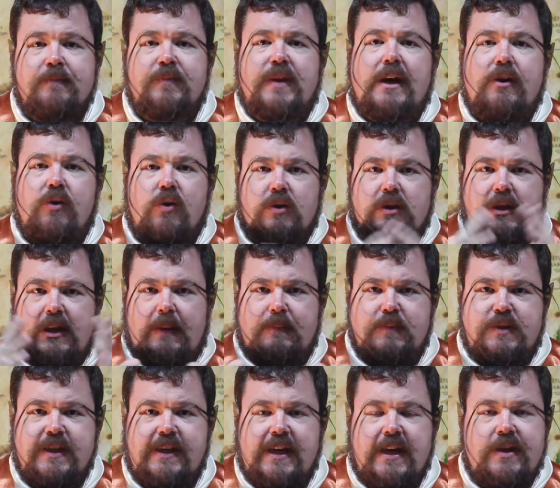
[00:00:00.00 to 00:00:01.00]
they're all
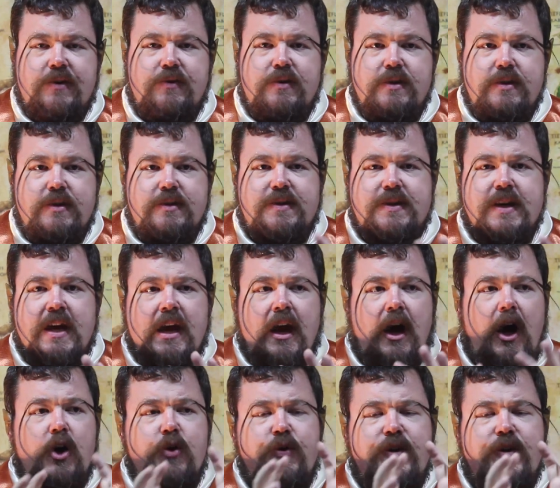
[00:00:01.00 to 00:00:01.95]
clumped together in this, oh,